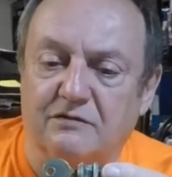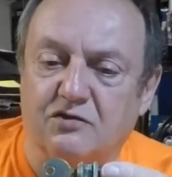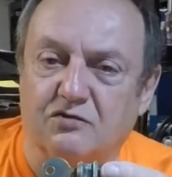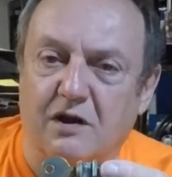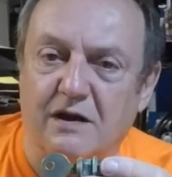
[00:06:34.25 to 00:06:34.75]

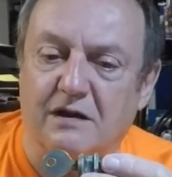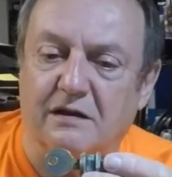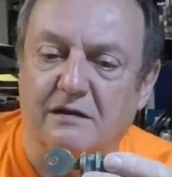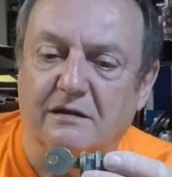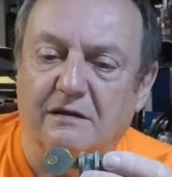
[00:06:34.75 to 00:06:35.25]
straight.
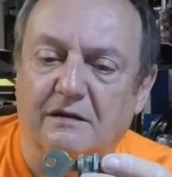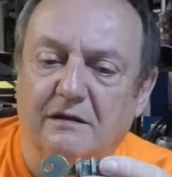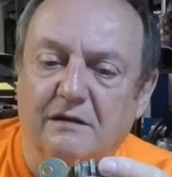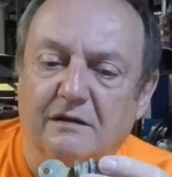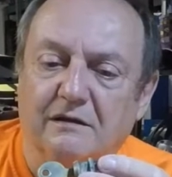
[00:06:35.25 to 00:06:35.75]

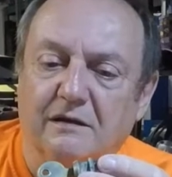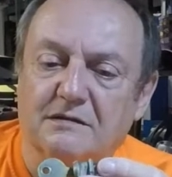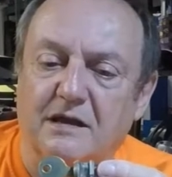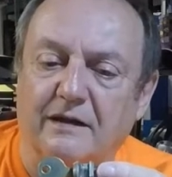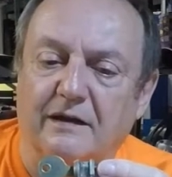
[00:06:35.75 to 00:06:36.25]

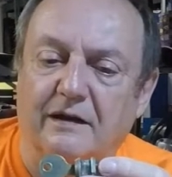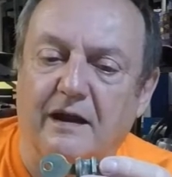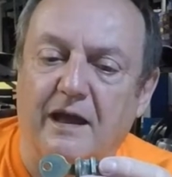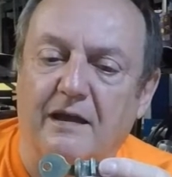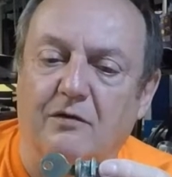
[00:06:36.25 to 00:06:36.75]
It's like in an
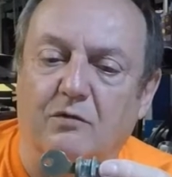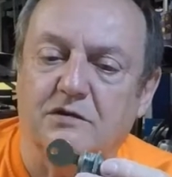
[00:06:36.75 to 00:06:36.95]
angle.